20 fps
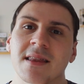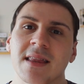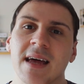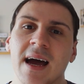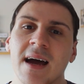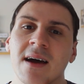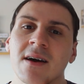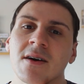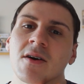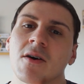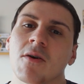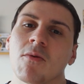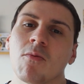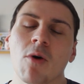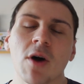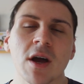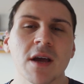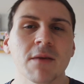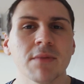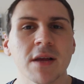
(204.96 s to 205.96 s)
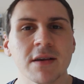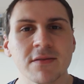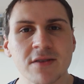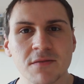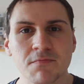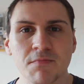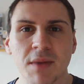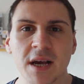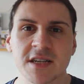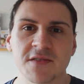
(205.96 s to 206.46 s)
that what he believes
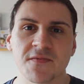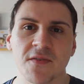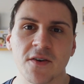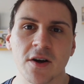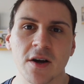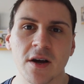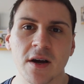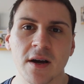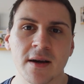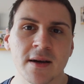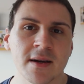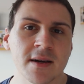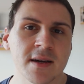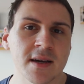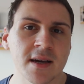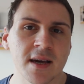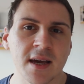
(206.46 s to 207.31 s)
is best for her